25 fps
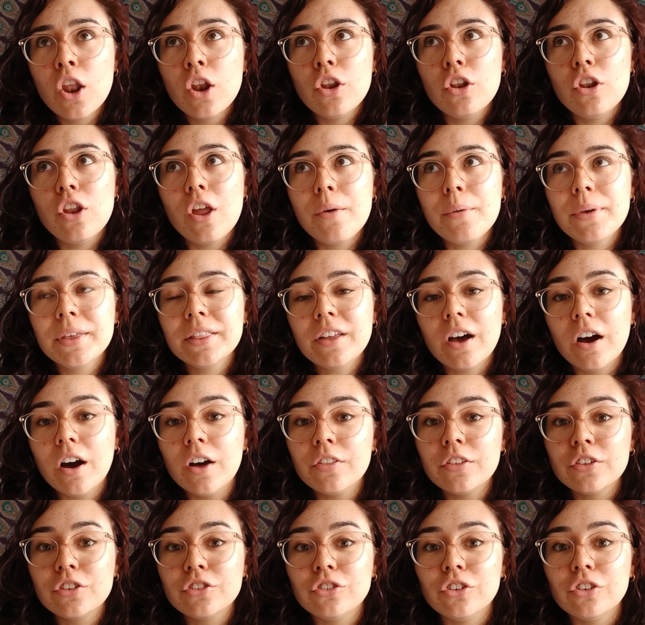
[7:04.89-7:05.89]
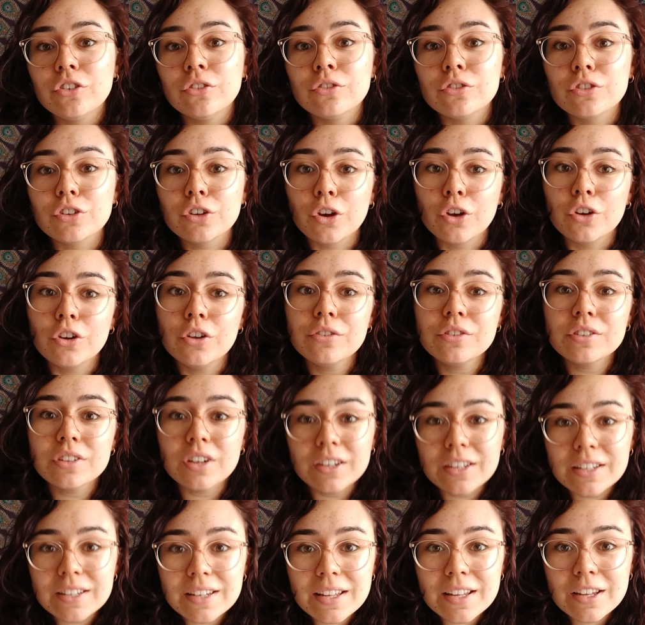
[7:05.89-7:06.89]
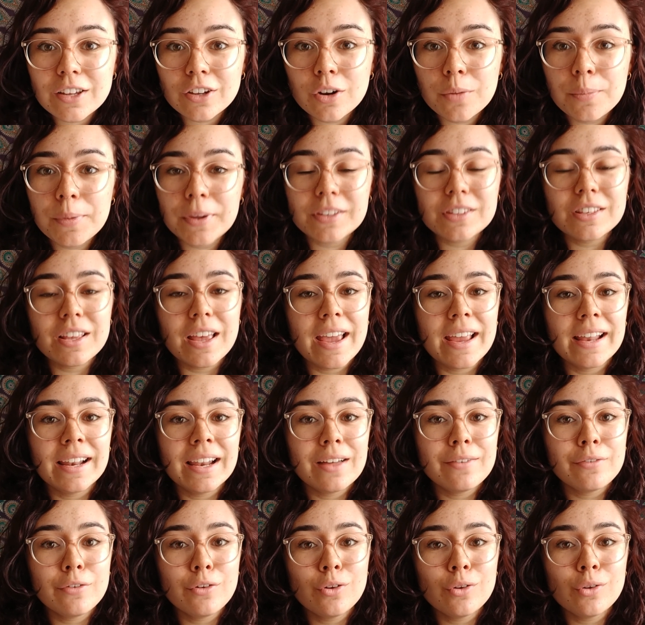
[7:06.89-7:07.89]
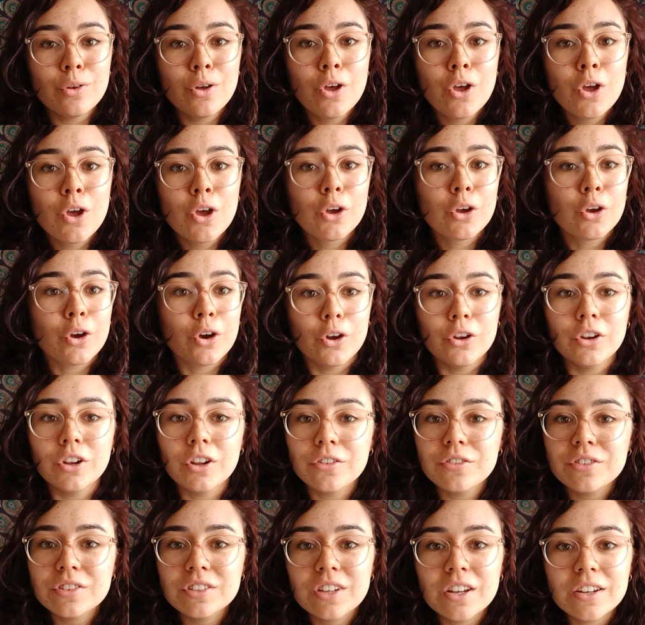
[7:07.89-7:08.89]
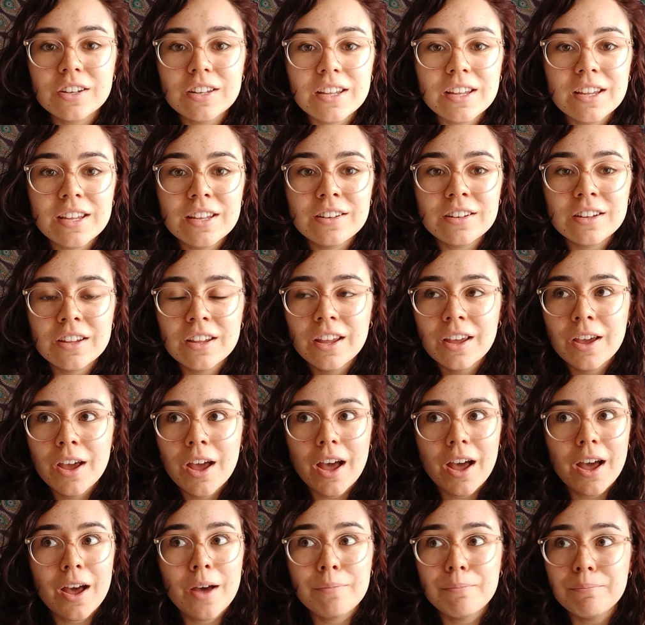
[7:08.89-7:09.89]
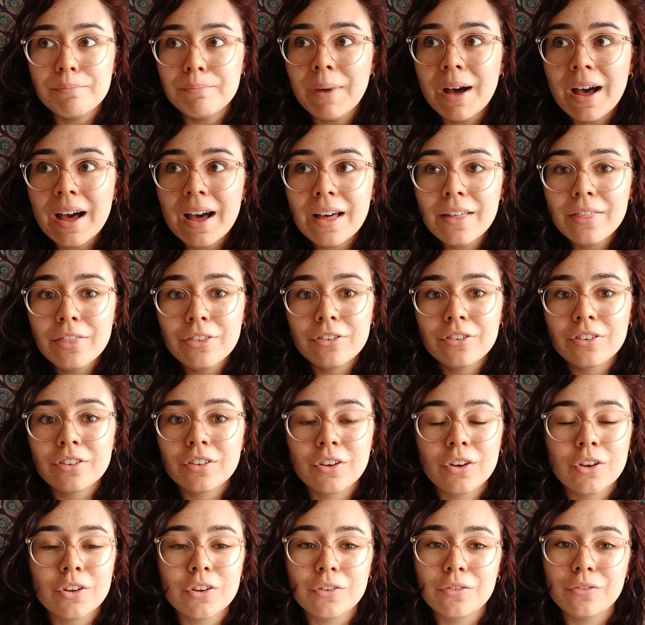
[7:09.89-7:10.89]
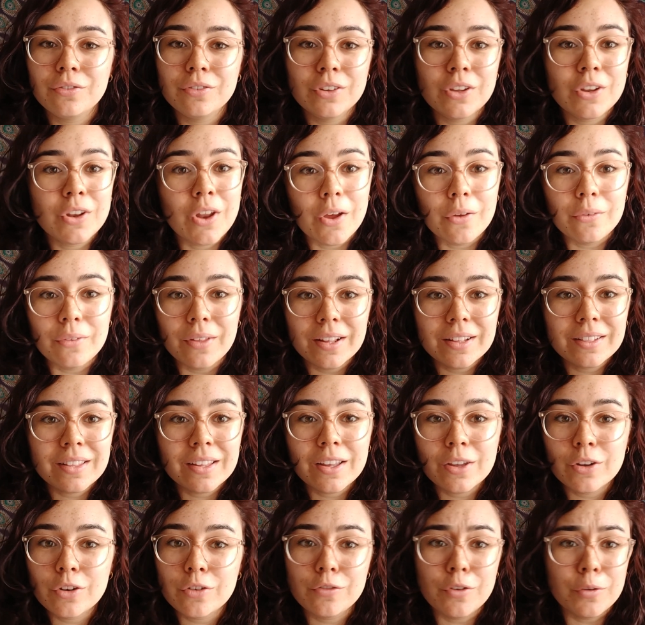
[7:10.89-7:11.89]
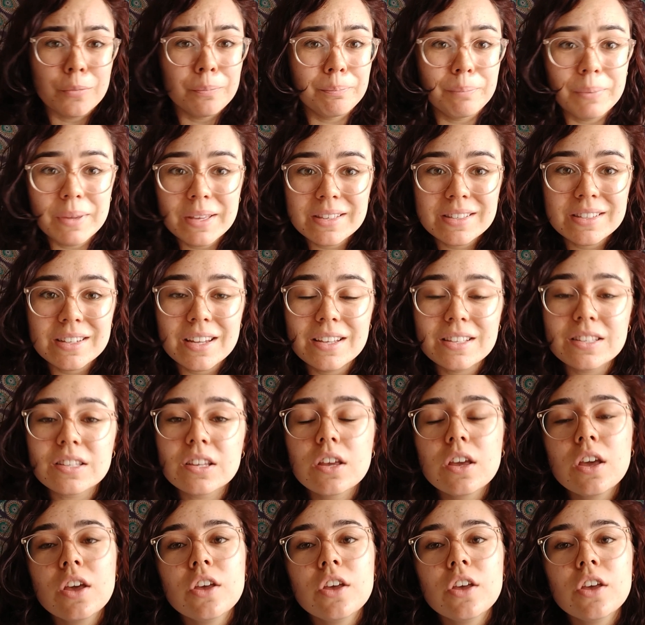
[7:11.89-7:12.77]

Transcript: knowing that other students could have studied economics at A-level, could have studied maths, could have, they could have done business.